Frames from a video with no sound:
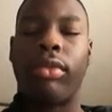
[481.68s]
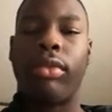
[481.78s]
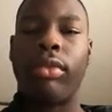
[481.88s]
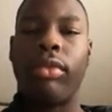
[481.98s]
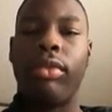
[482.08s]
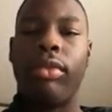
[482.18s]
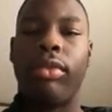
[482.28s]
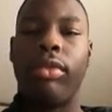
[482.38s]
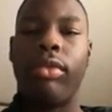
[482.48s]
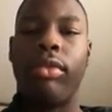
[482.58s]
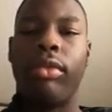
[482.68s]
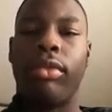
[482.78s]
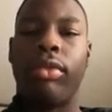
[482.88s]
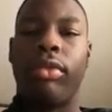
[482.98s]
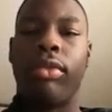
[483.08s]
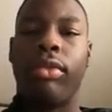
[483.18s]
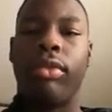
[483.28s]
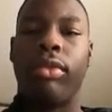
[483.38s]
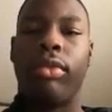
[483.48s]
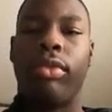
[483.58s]

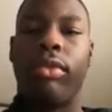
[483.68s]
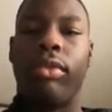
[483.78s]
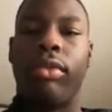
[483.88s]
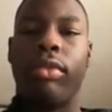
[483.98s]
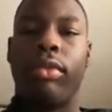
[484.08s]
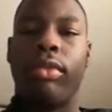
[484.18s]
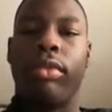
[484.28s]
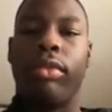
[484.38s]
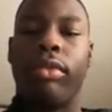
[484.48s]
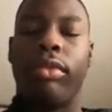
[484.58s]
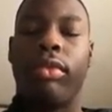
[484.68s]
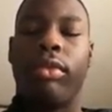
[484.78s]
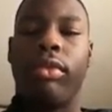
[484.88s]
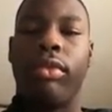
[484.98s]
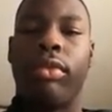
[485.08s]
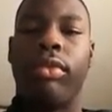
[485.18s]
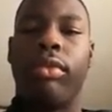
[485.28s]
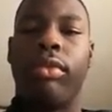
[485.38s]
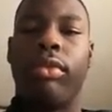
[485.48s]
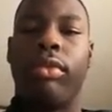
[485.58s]

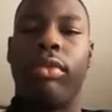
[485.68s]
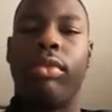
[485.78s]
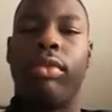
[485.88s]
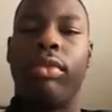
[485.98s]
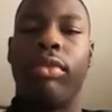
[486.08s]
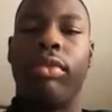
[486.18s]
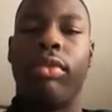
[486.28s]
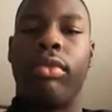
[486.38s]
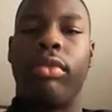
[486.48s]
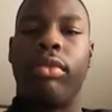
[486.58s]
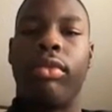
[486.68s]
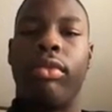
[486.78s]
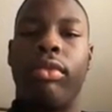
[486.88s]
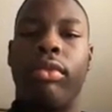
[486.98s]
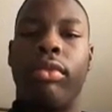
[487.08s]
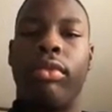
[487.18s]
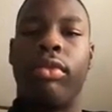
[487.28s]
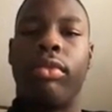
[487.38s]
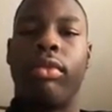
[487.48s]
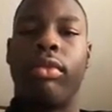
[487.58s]

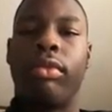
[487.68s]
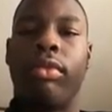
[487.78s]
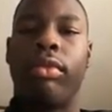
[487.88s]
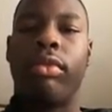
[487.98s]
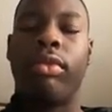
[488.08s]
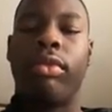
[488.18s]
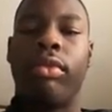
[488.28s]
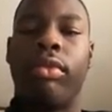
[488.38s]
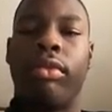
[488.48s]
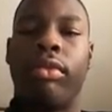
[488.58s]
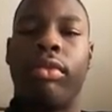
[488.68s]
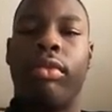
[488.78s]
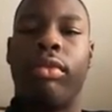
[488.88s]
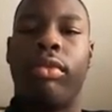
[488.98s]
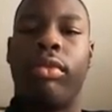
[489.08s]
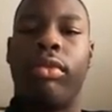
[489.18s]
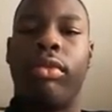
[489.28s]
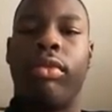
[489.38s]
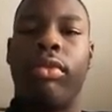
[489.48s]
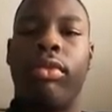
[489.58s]
This person isn't speaking.